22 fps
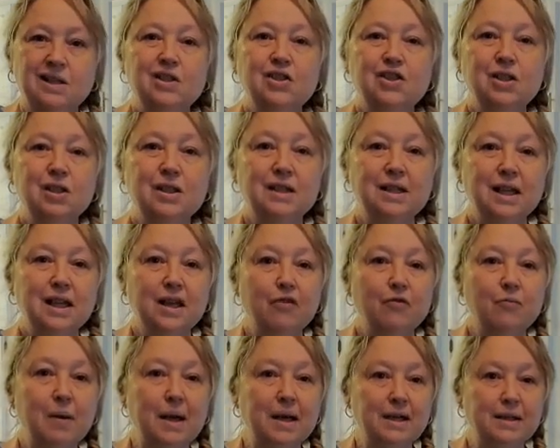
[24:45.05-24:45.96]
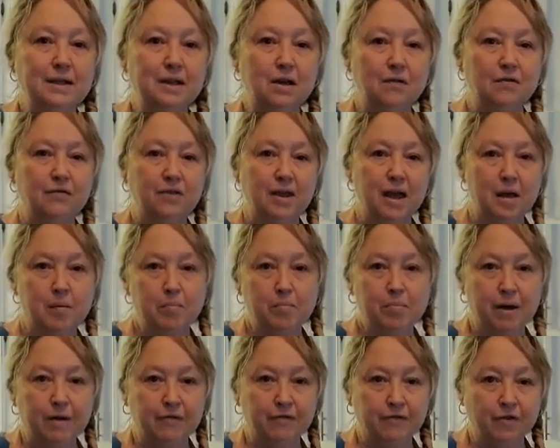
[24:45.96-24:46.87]
just to give myself that
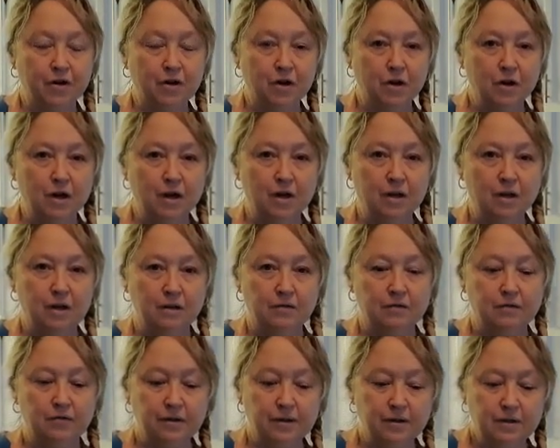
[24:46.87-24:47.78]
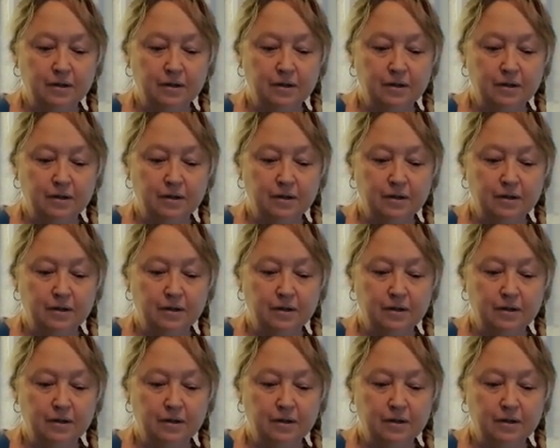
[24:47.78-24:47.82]
buffer of